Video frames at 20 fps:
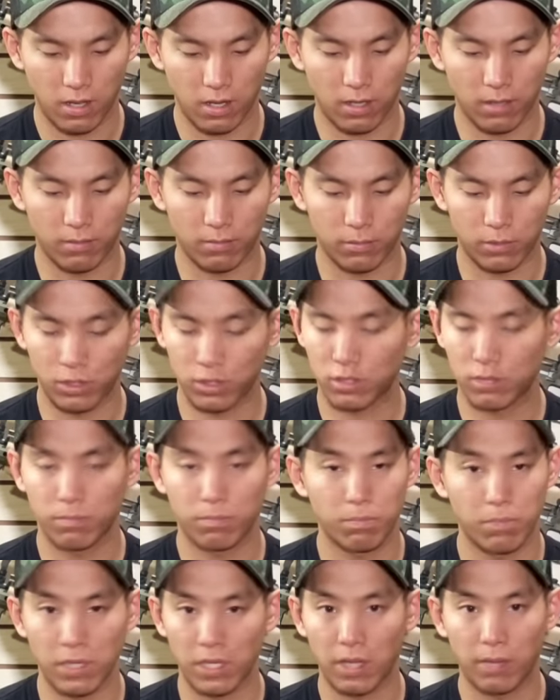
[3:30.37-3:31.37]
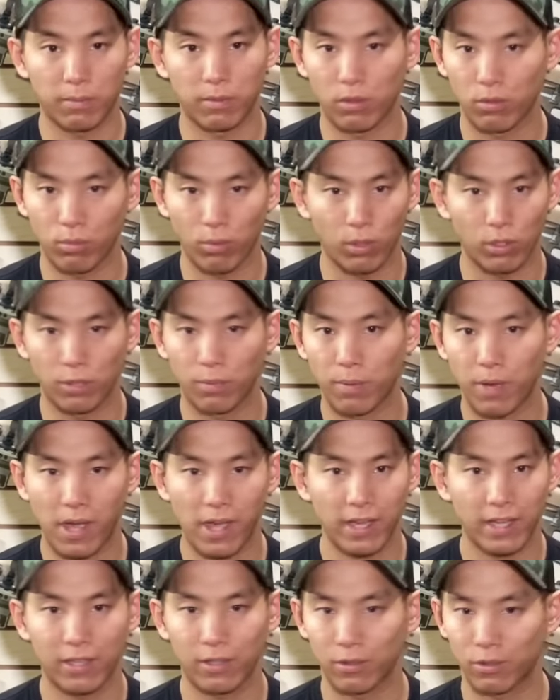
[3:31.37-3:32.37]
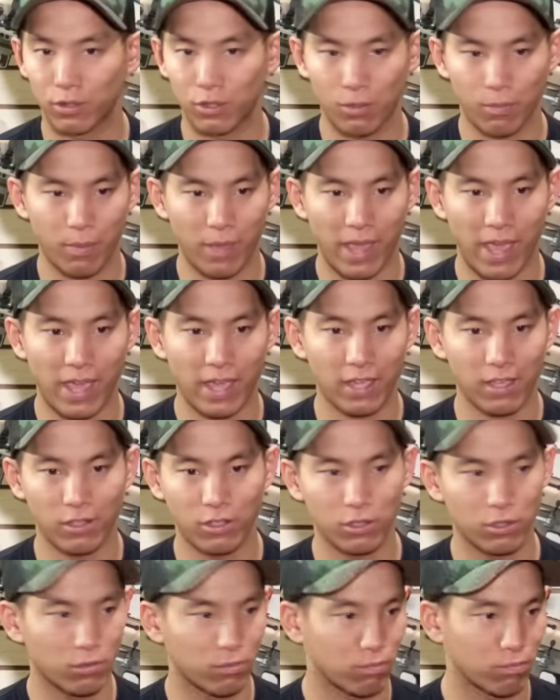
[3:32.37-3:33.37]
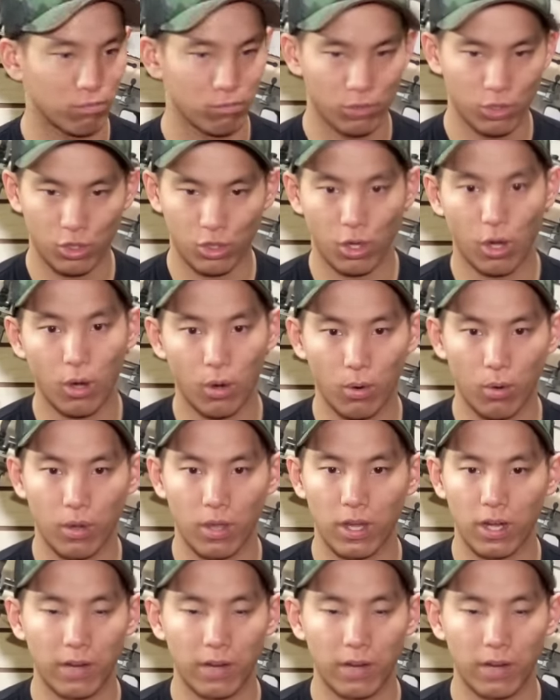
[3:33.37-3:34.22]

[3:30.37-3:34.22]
um, just being able to throw in your pocket or in your bag and just go.